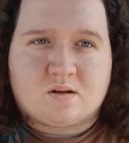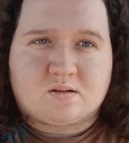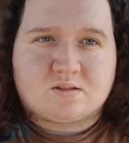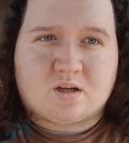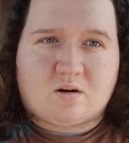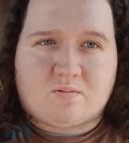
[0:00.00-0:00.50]

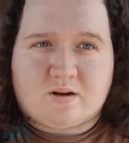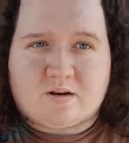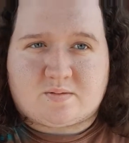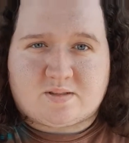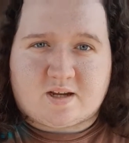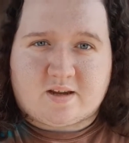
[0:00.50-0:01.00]
So we
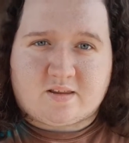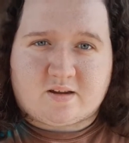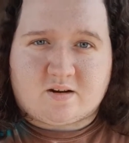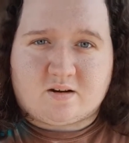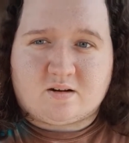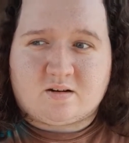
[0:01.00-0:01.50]
ended up staying
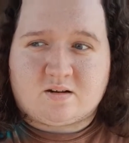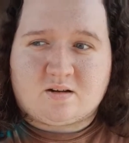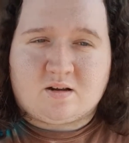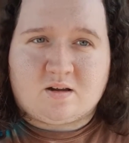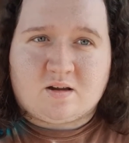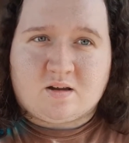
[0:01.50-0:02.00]
there
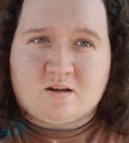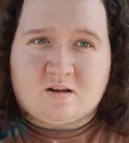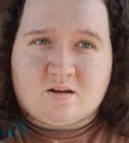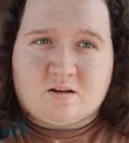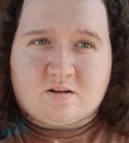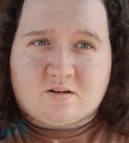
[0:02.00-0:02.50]

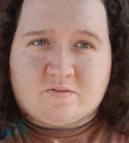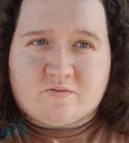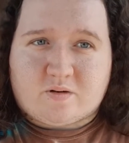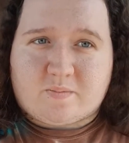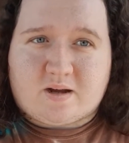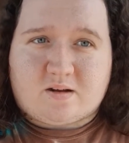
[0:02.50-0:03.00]

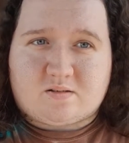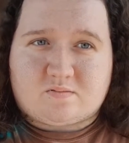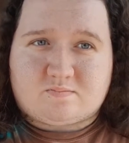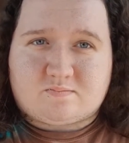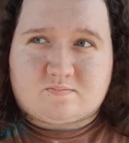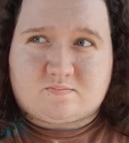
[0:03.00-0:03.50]
for about
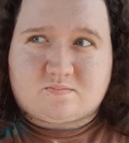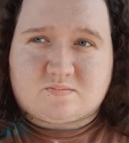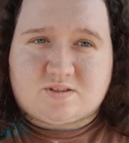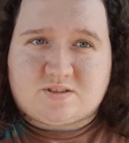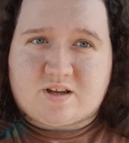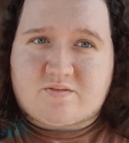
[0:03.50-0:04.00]

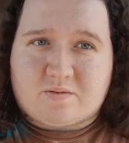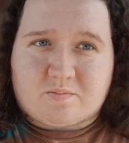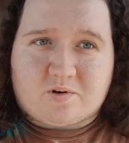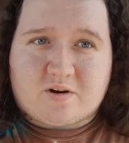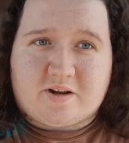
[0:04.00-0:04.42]
seven more